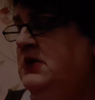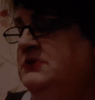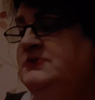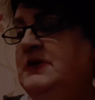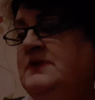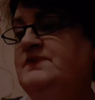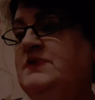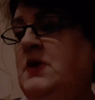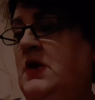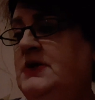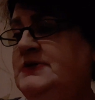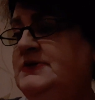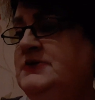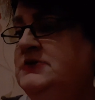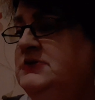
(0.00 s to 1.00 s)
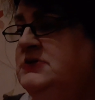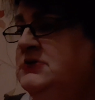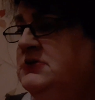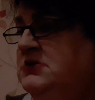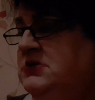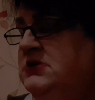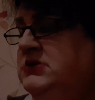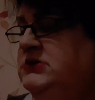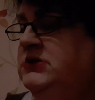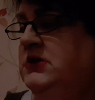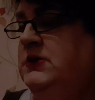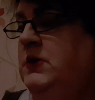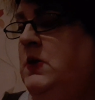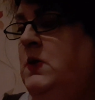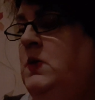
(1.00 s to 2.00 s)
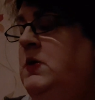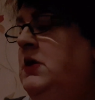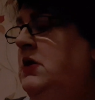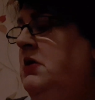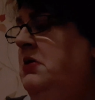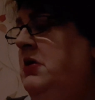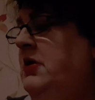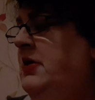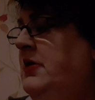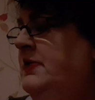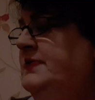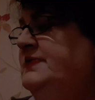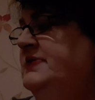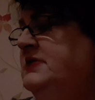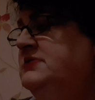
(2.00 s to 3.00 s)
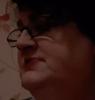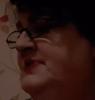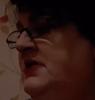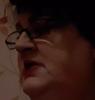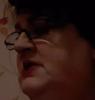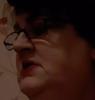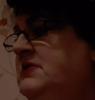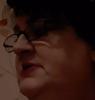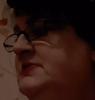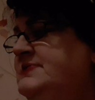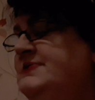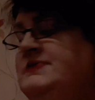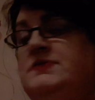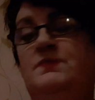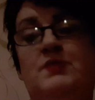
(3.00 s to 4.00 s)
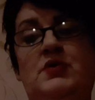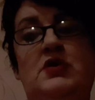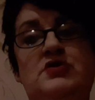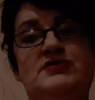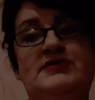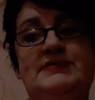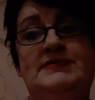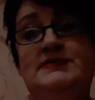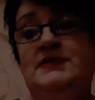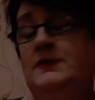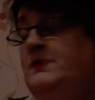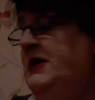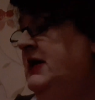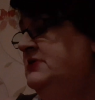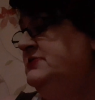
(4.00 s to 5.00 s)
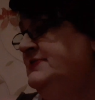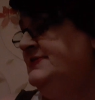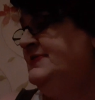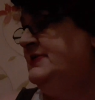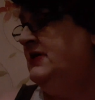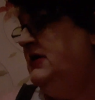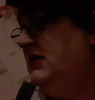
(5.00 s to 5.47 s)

to have gotten, you know, the toilet brush to match,